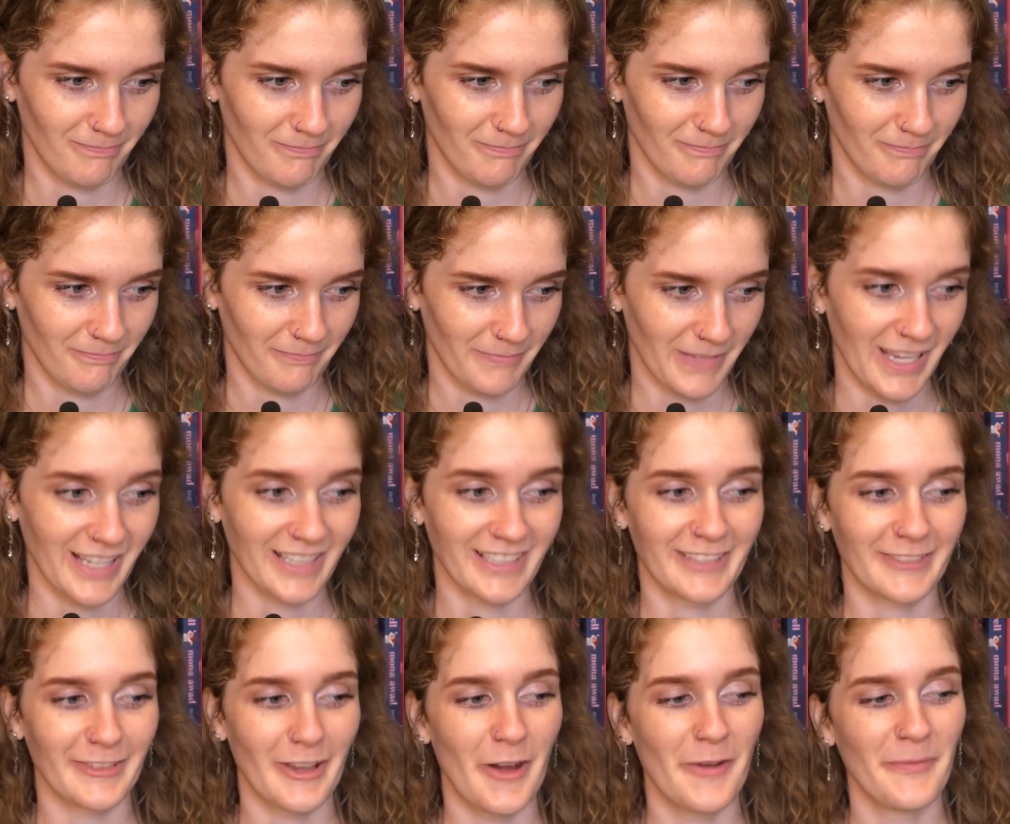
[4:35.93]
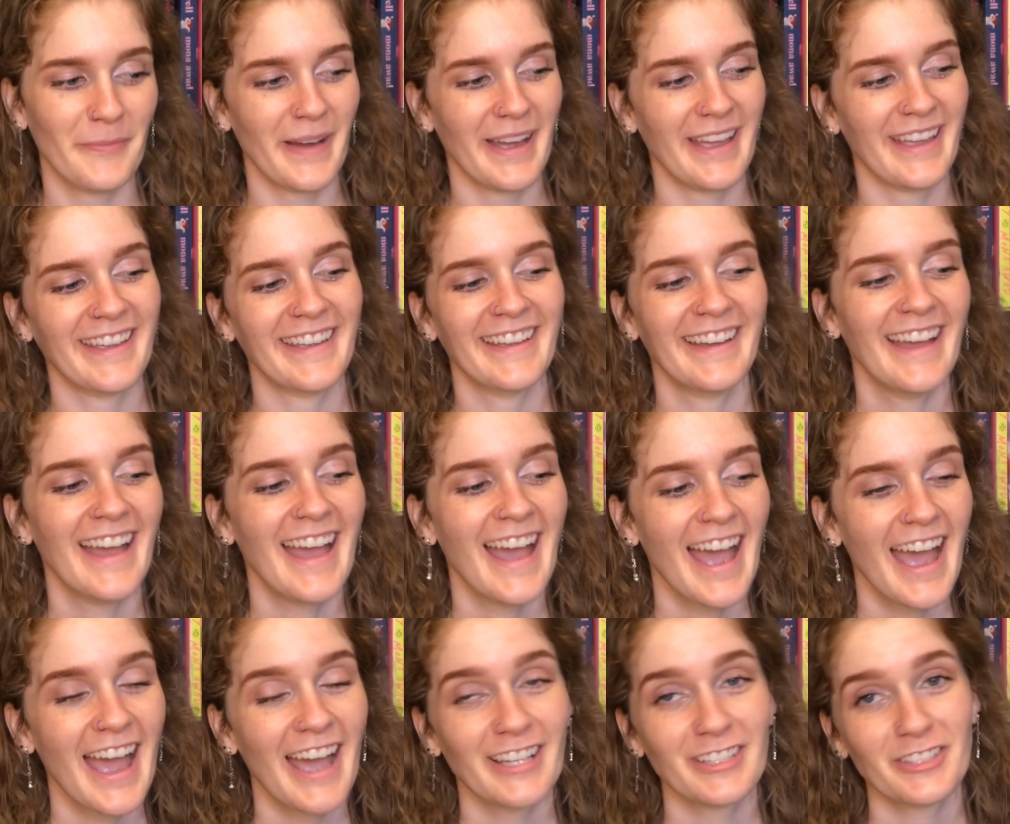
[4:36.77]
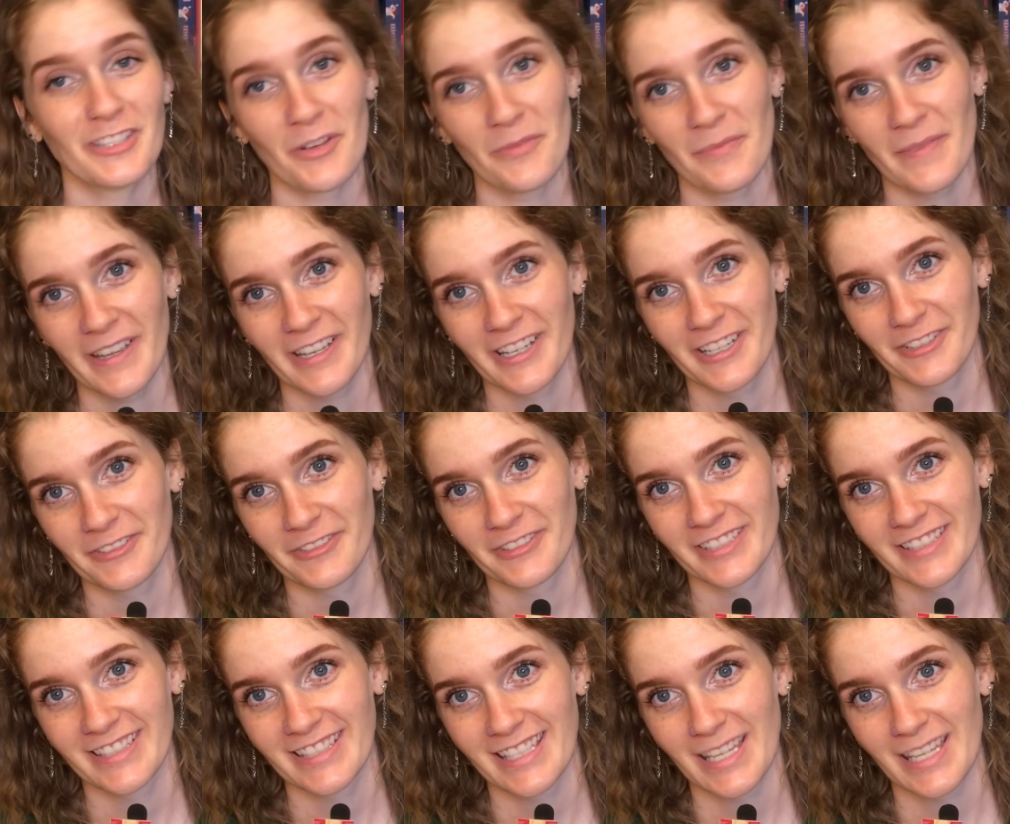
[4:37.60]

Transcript: because it's on my Goodreads